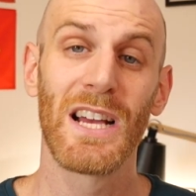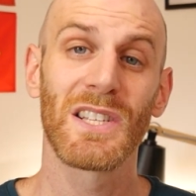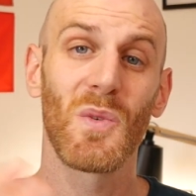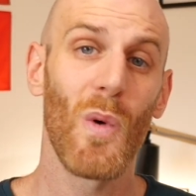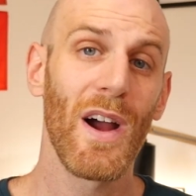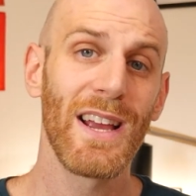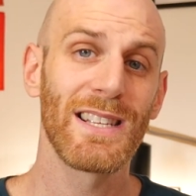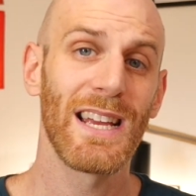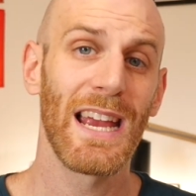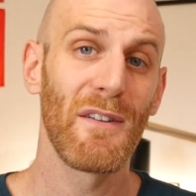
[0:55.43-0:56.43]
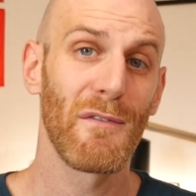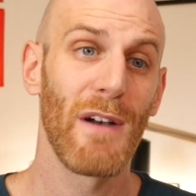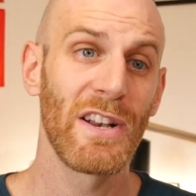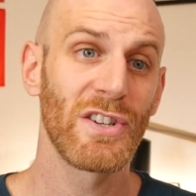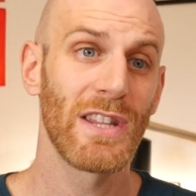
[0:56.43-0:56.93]
So why is it in
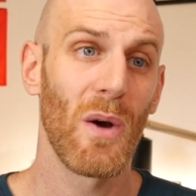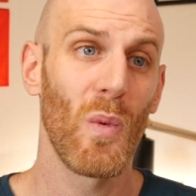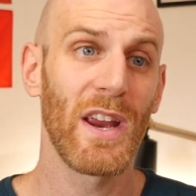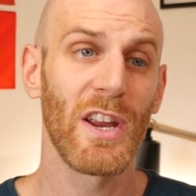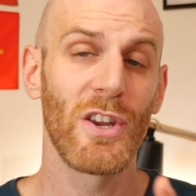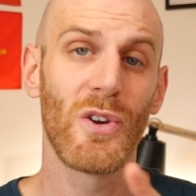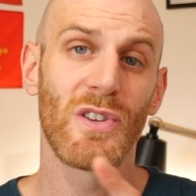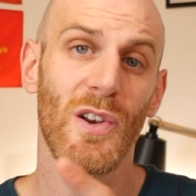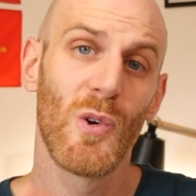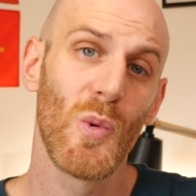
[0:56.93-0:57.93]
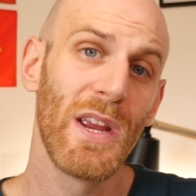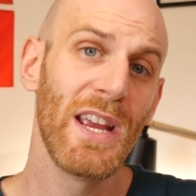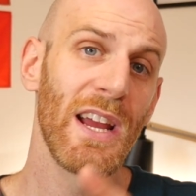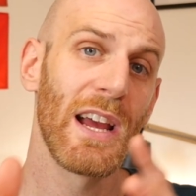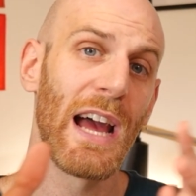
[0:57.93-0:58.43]
French that we can use
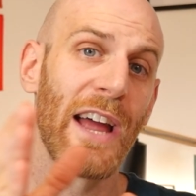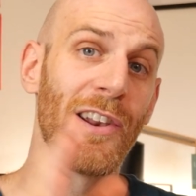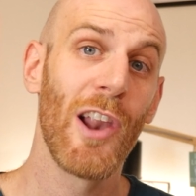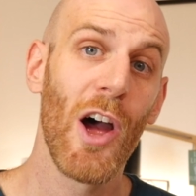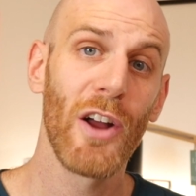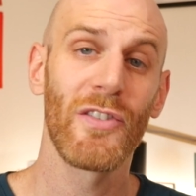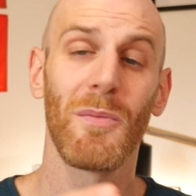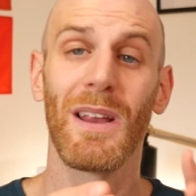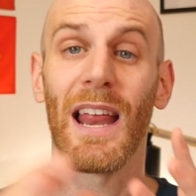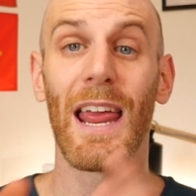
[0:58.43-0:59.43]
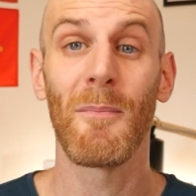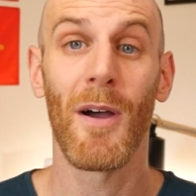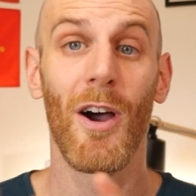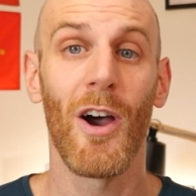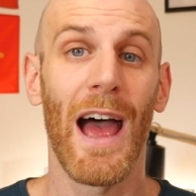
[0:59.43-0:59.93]
lui and leur to mean him,
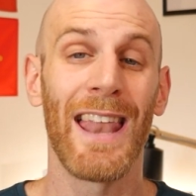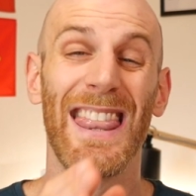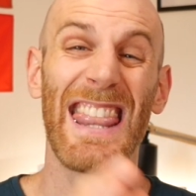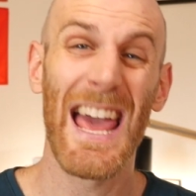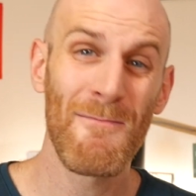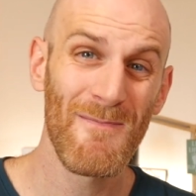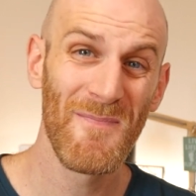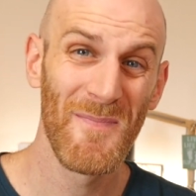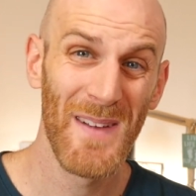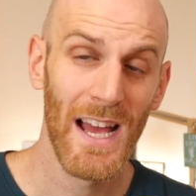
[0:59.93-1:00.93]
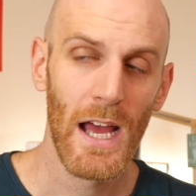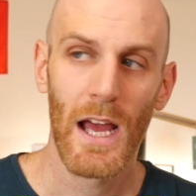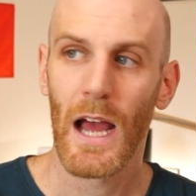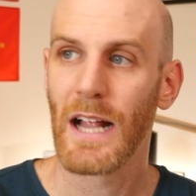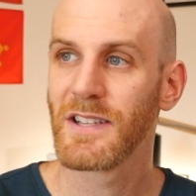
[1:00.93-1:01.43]
her, and them,
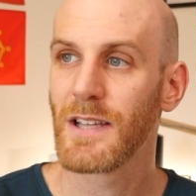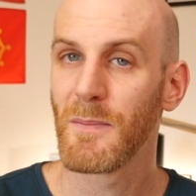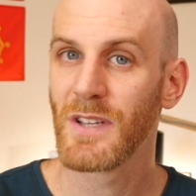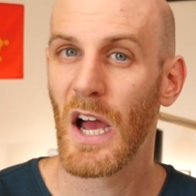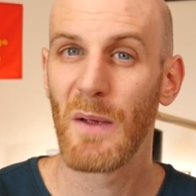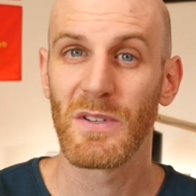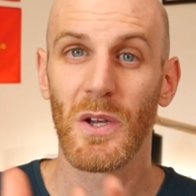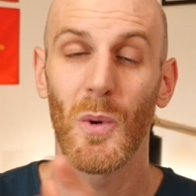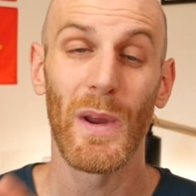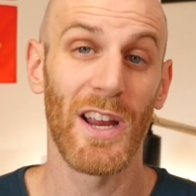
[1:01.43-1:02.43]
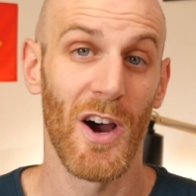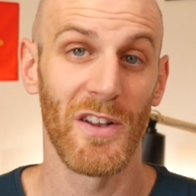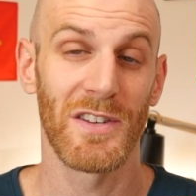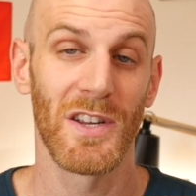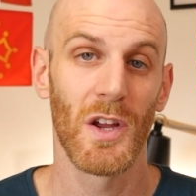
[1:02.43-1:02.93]
and sometimes we
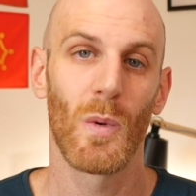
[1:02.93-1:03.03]
can't?